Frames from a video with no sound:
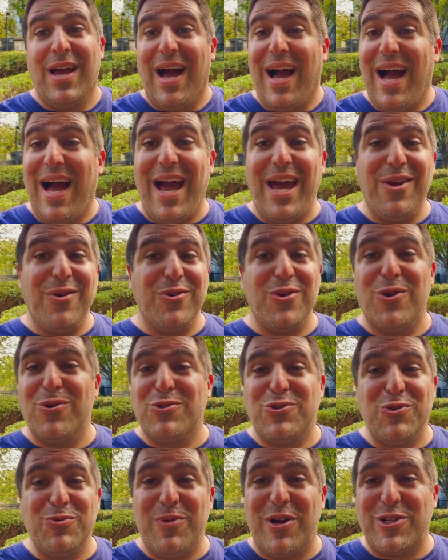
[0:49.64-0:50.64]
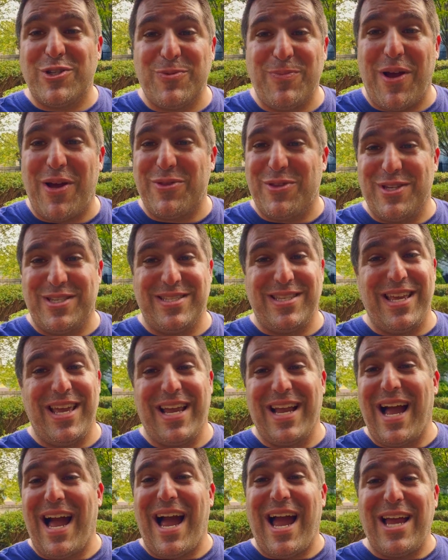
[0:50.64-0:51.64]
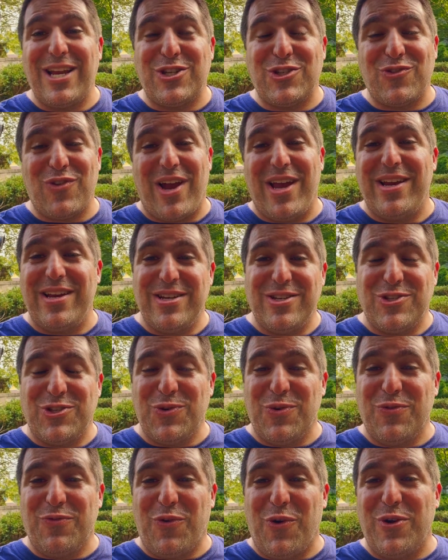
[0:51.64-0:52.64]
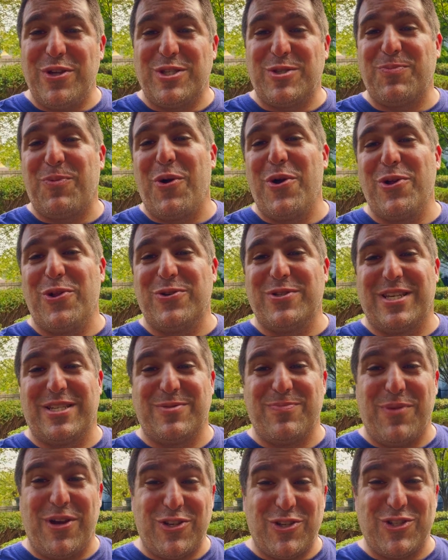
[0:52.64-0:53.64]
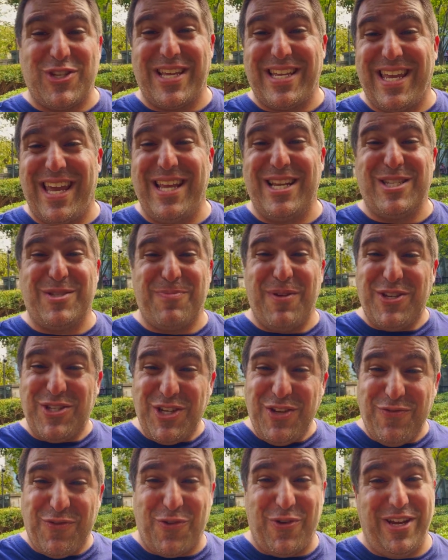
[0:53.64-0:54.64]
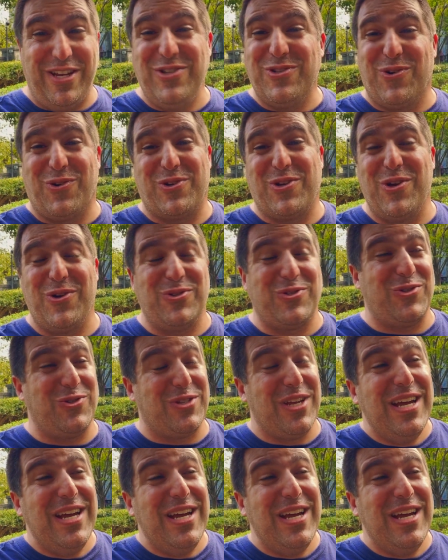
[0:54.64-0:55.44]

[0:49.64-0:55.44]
I don't know too much about this thing. I try to avoid spoilers as much as I can, especially for indoor coasters.